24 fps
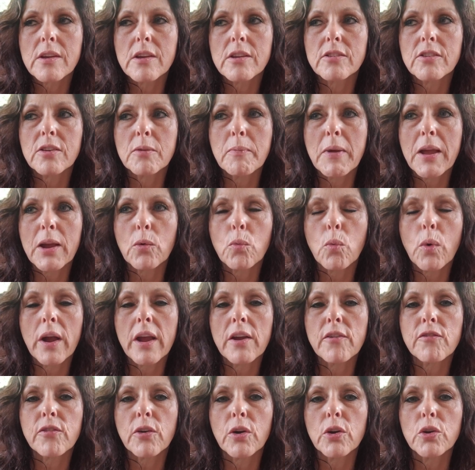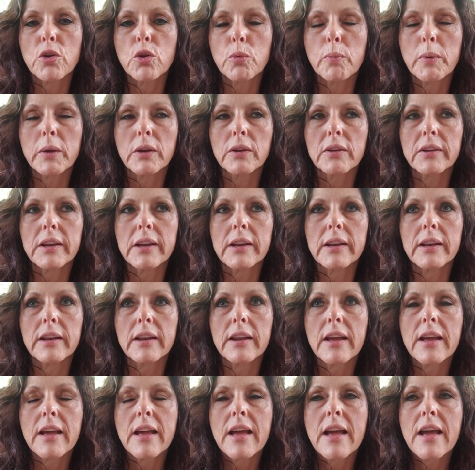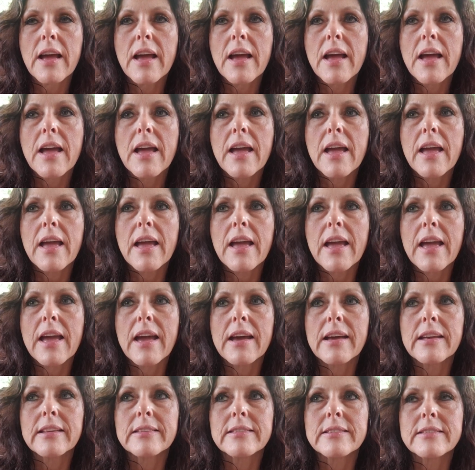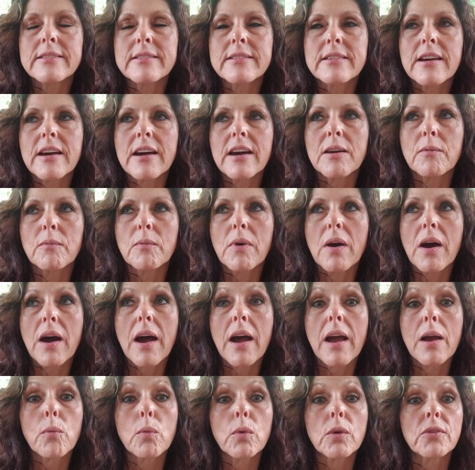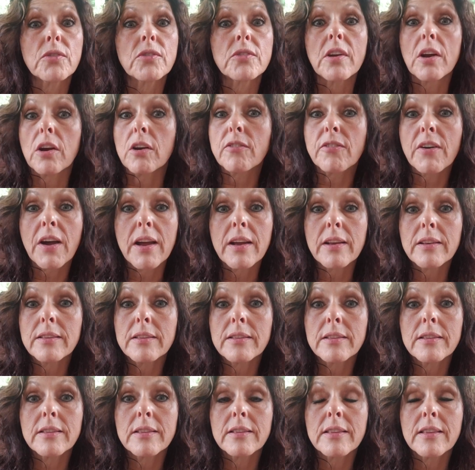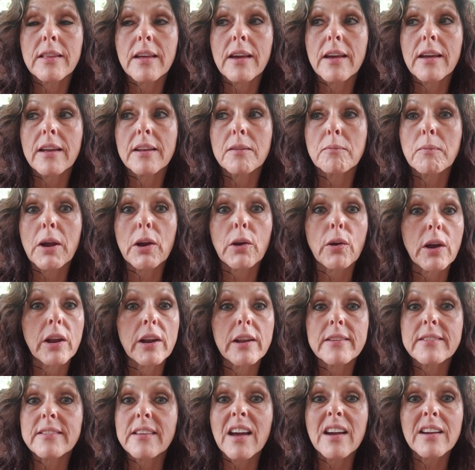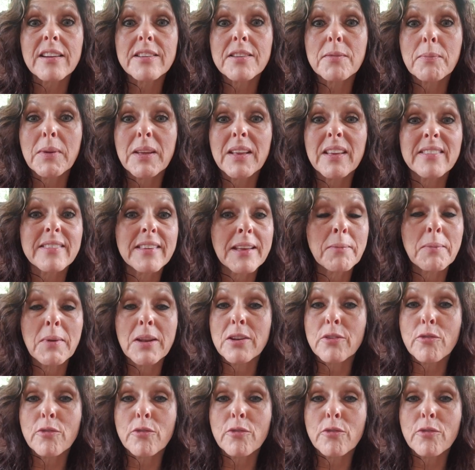to make way for a new building. And I was terrified that my credit sucked because I'd been